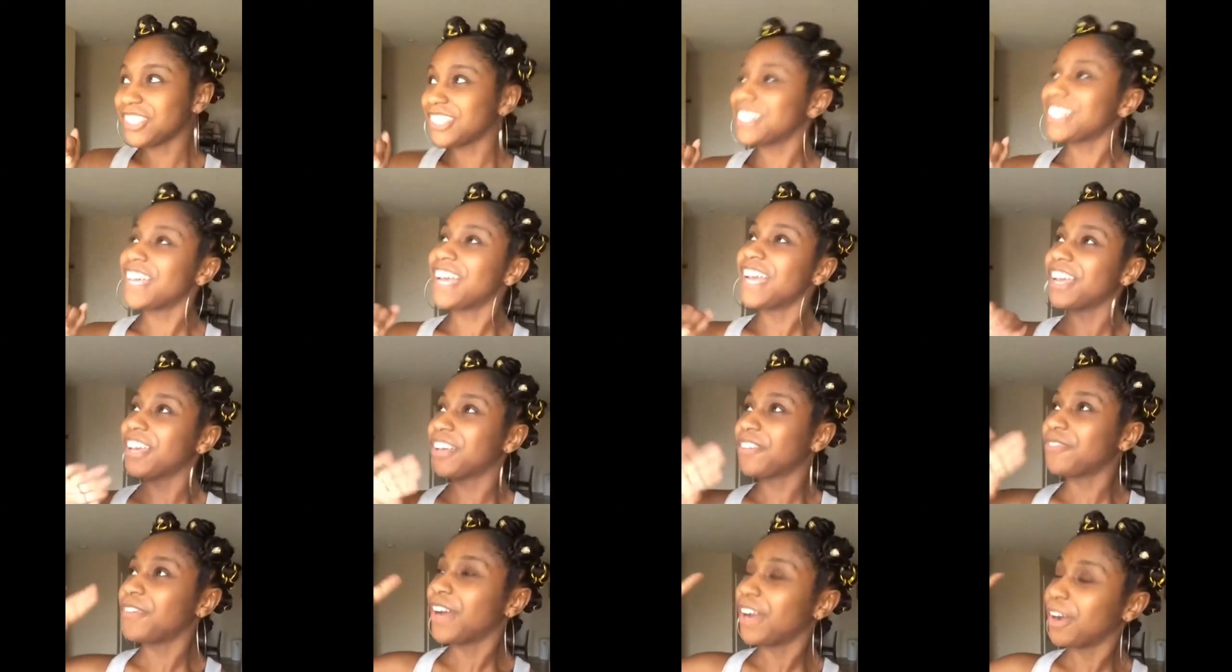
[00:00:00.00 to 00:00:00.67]
just
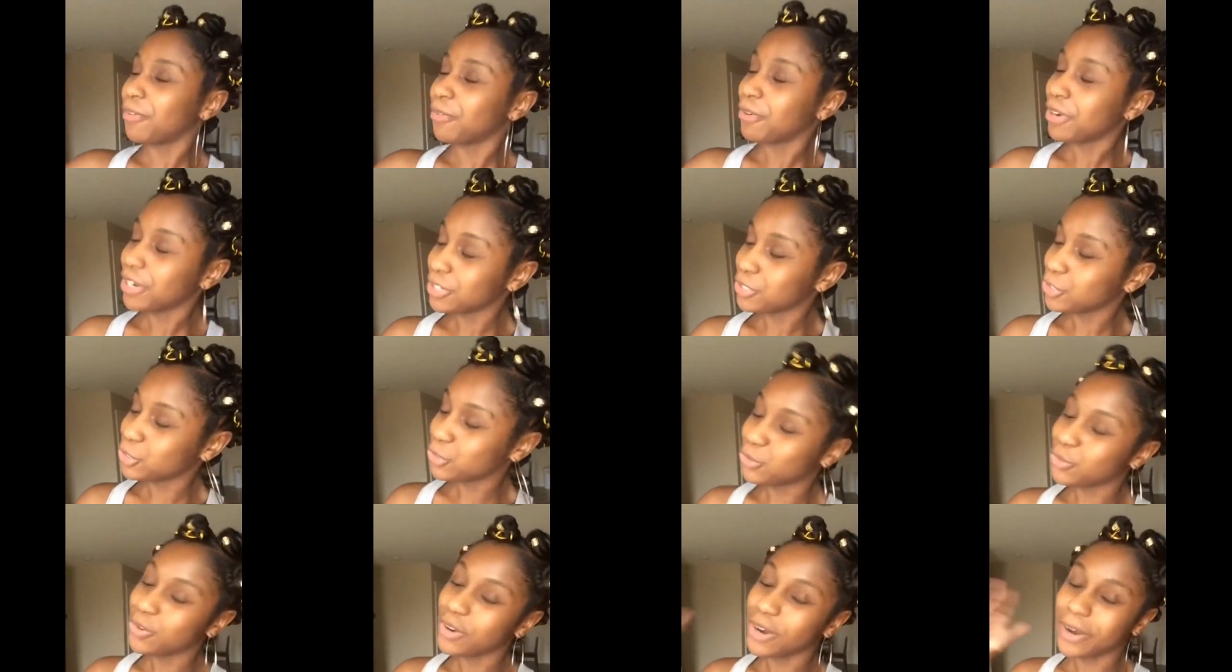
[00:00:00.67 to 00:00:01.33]
like
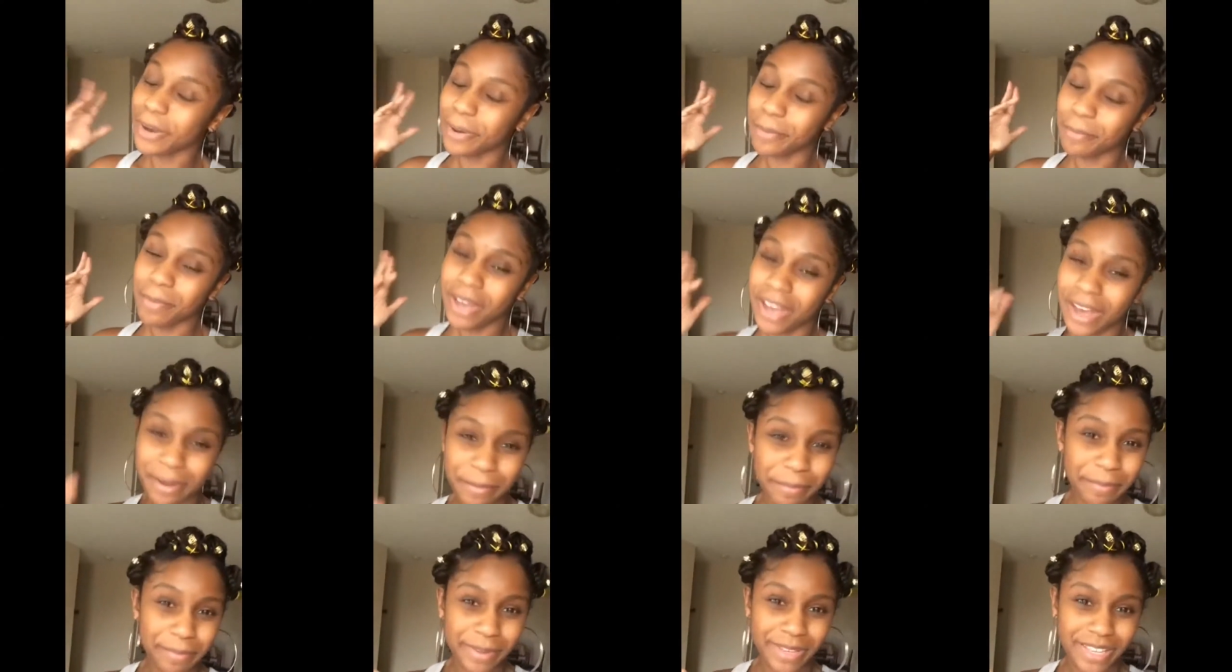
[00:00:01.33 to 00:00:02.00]
fireworks, you are
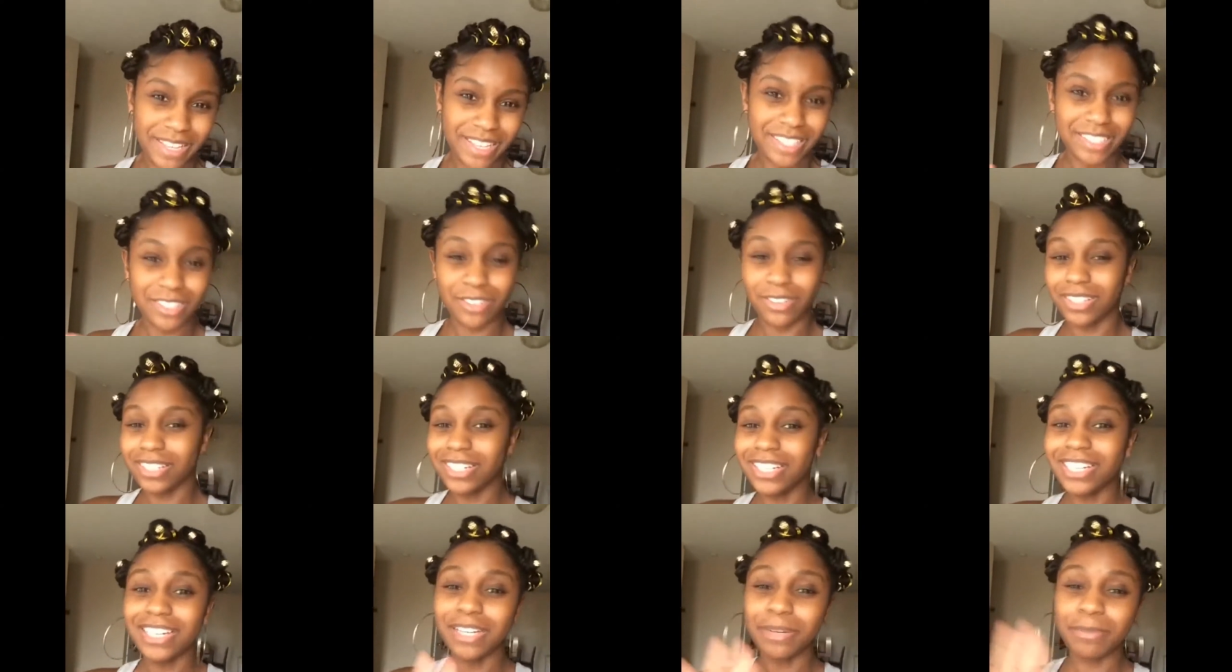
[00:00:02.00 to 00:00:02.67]
popping.
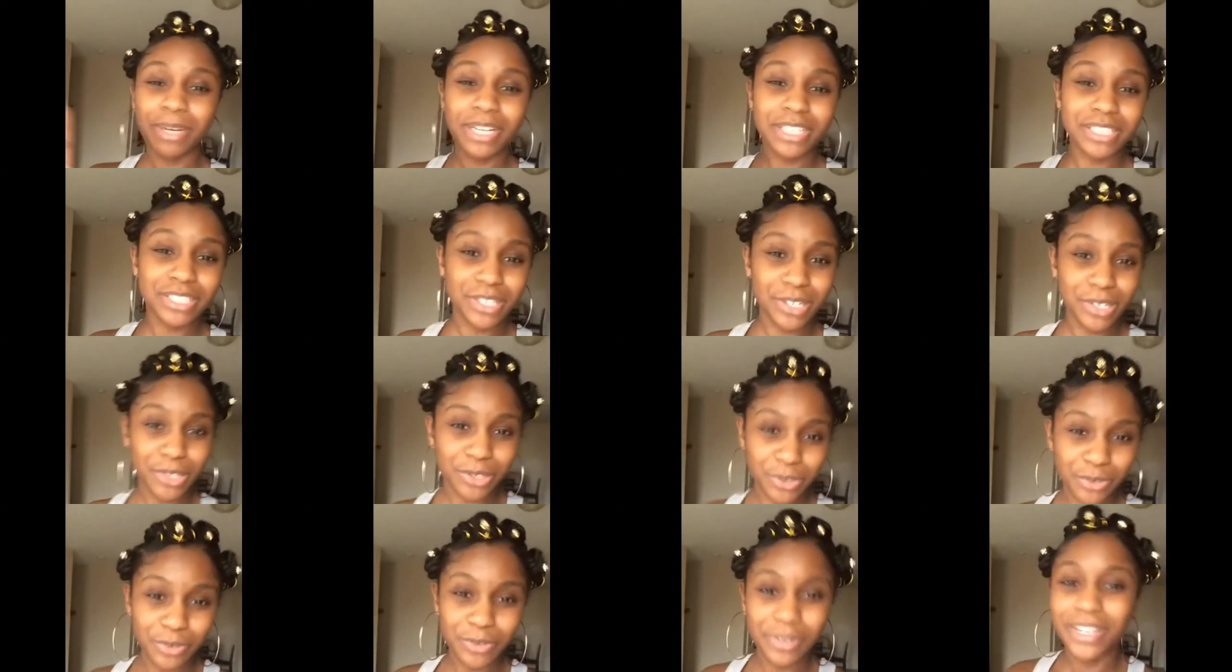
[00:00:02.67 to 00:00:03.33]
Don't let anybody
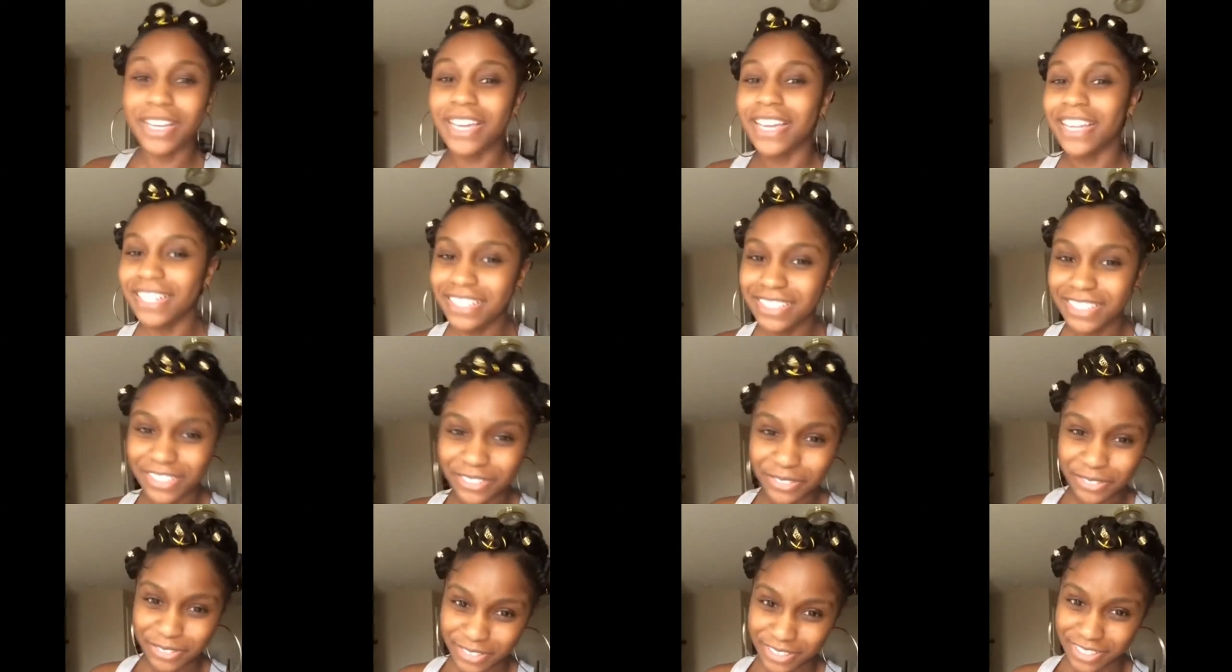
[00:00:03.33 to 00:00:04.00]
tell you any
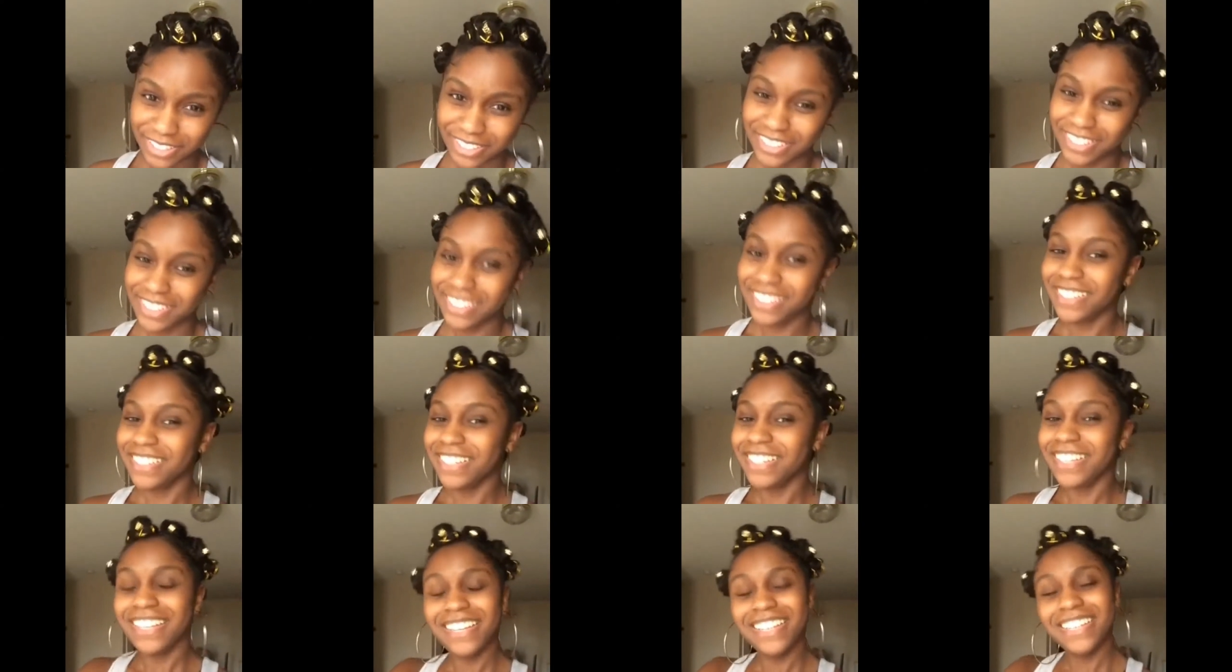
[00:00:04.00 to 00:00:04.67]
different.
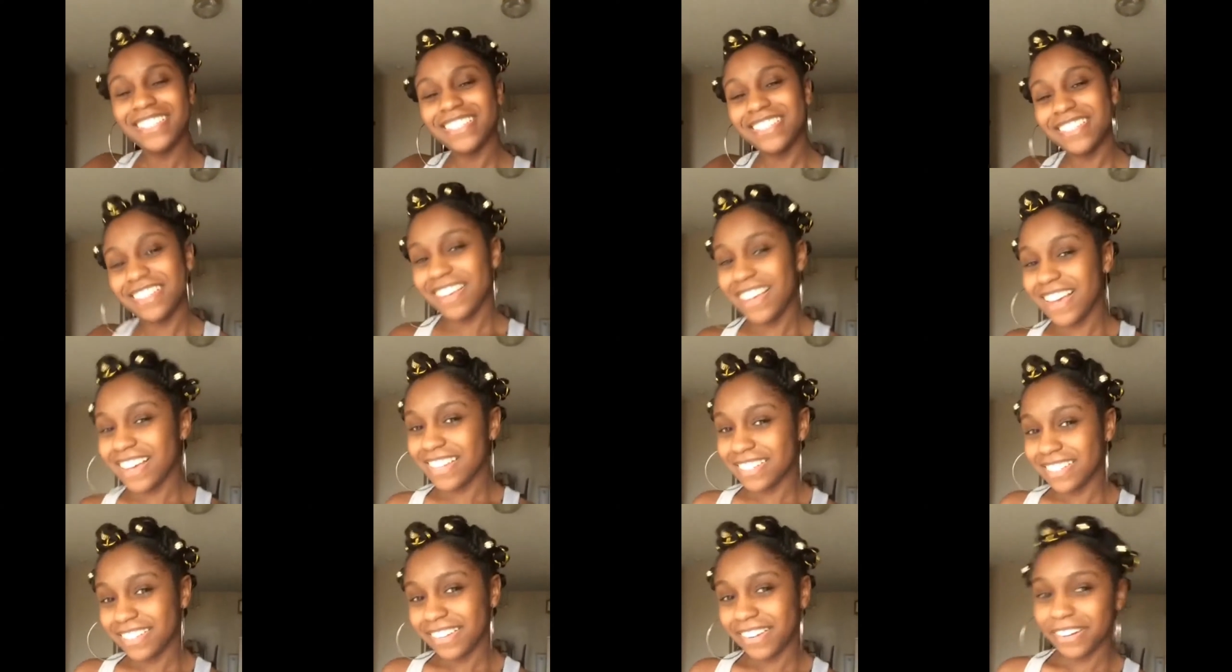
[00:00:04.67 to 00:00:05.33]
See you
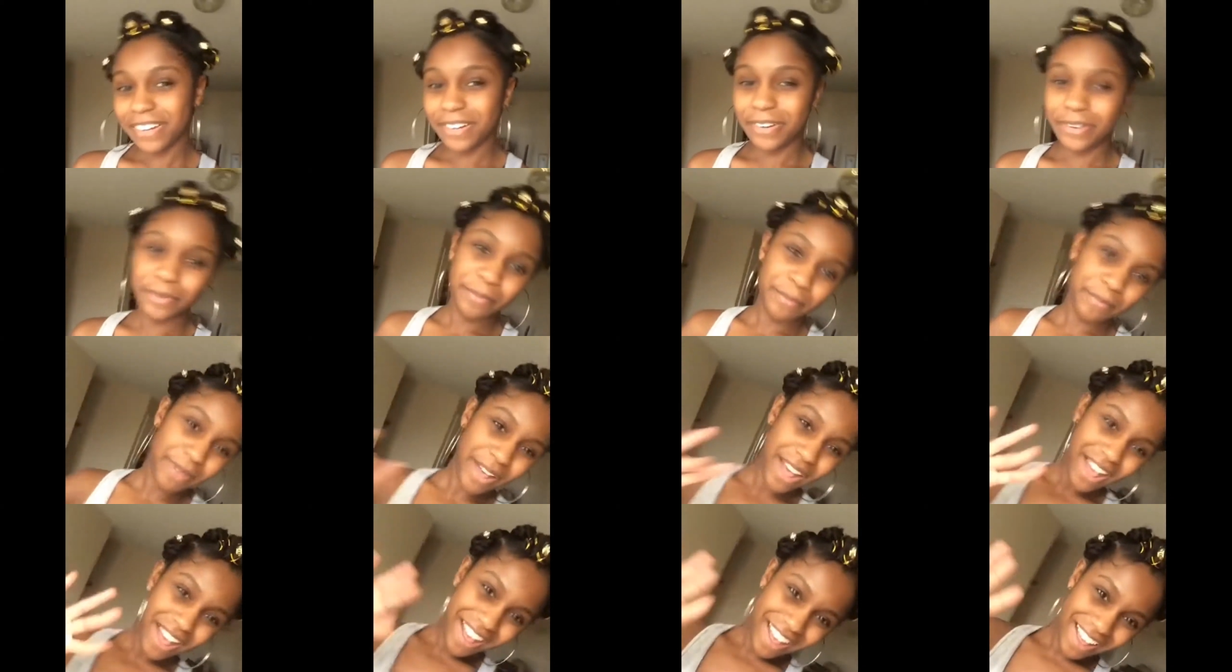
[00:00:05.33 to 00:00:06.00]
guys later.
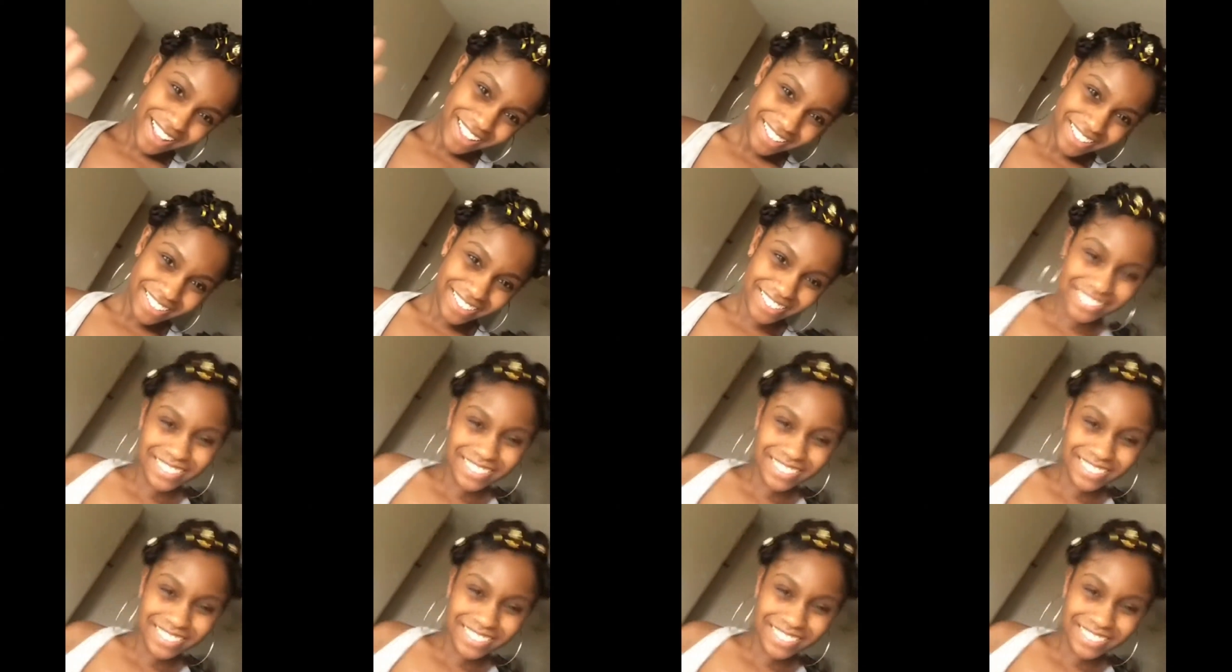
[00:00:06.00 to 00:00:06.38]
Bye.